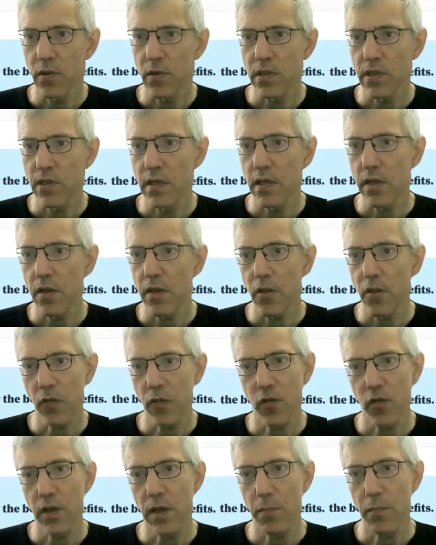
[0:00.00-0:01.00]
We see
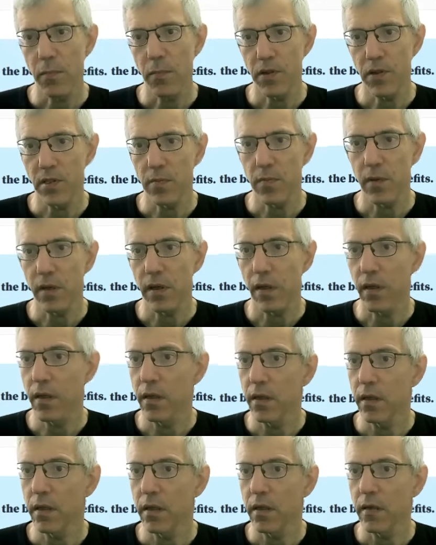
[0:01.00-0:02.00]
three
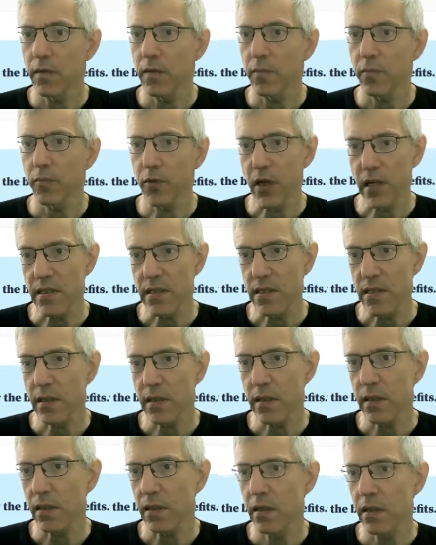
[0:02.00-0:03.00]
possible
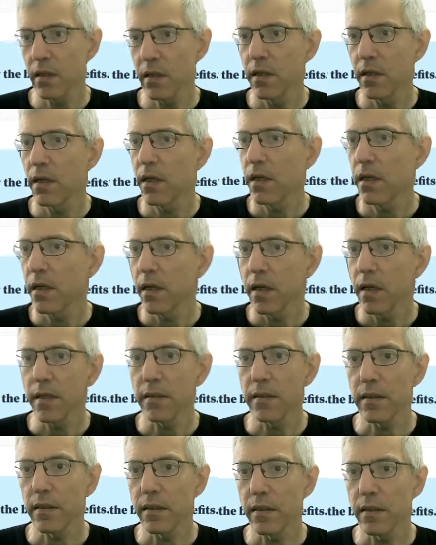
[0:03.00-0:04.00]
pricing,
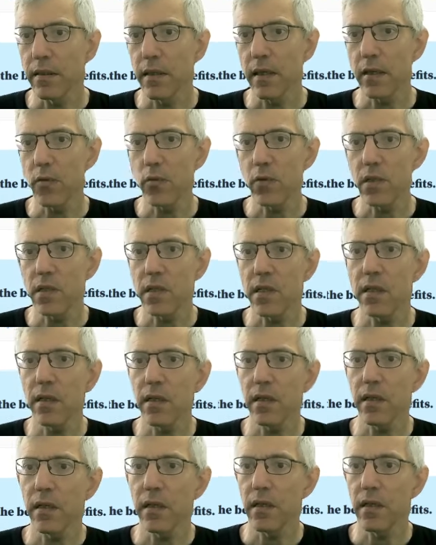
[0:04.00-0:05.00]
and then we see
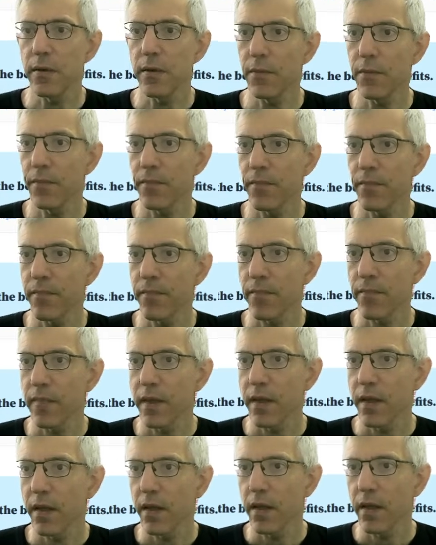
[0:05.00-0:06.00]
that
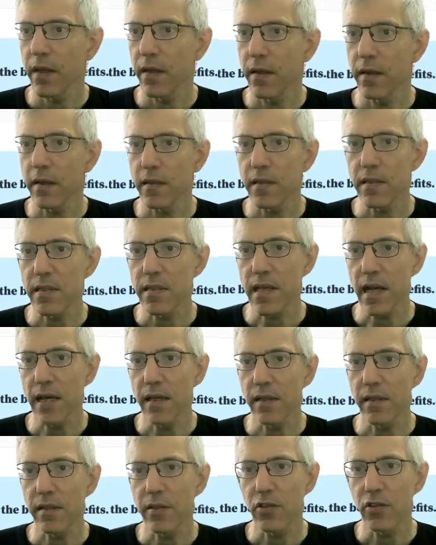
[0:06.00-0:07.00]
the
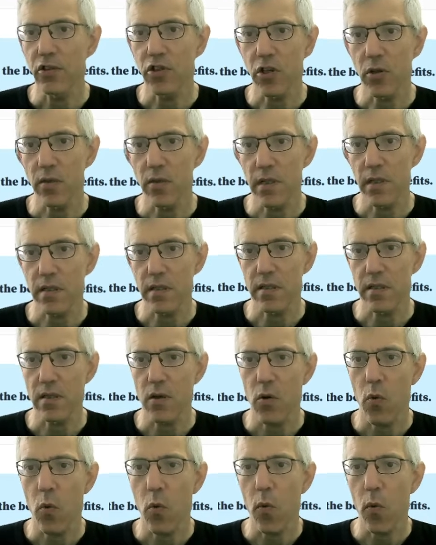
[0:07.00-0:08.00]
site shows
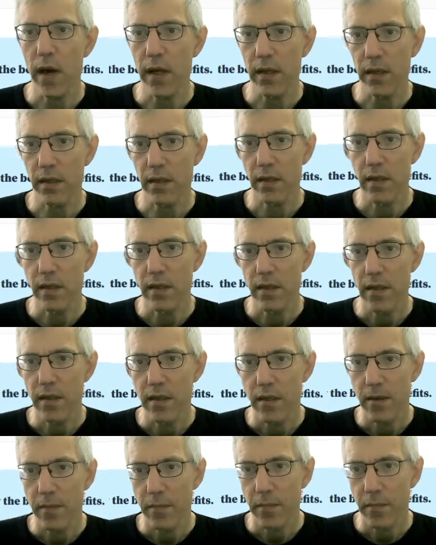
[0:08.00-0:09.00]
us one
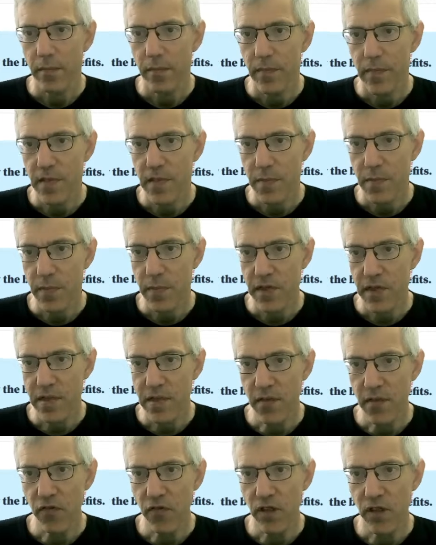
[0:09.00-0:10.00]

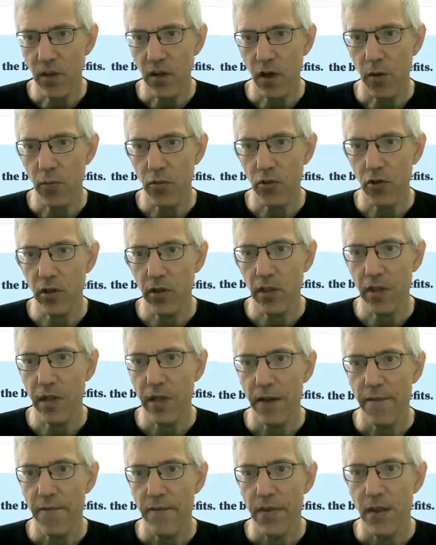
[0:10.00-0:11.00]
specific
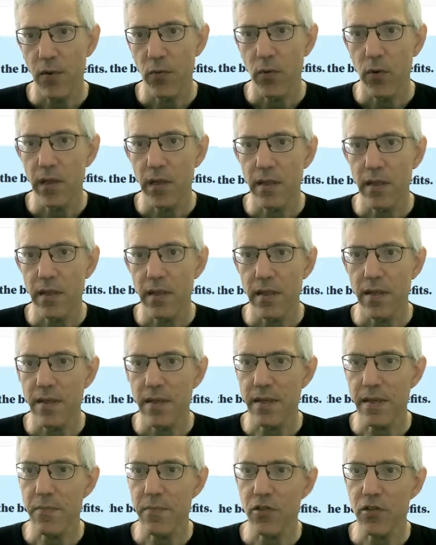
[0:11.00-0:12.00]
option with
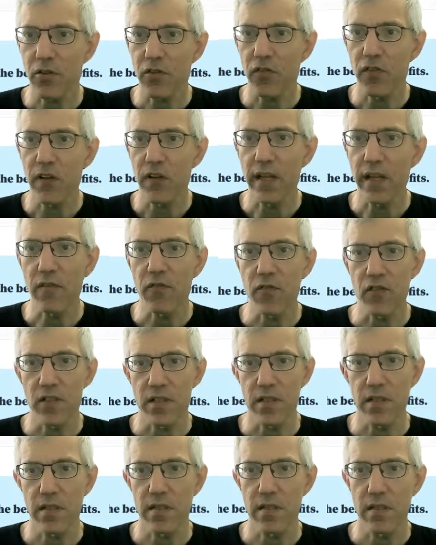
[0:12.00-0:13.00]
some sort of an
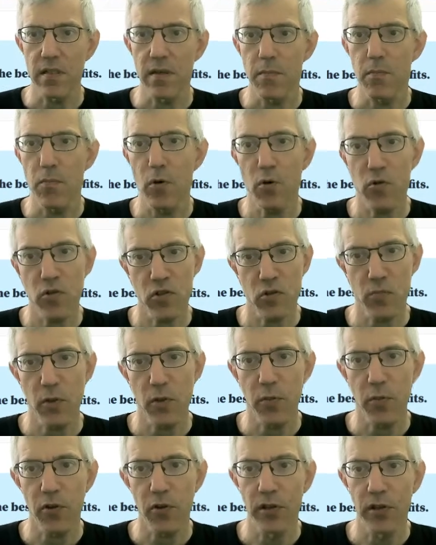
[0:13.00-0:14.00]
emphasis, most
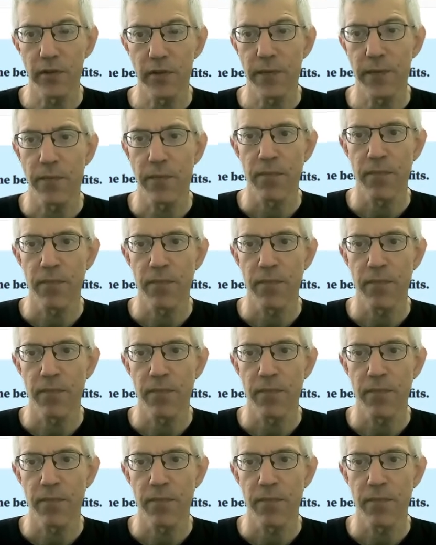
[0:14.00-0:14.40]
popular.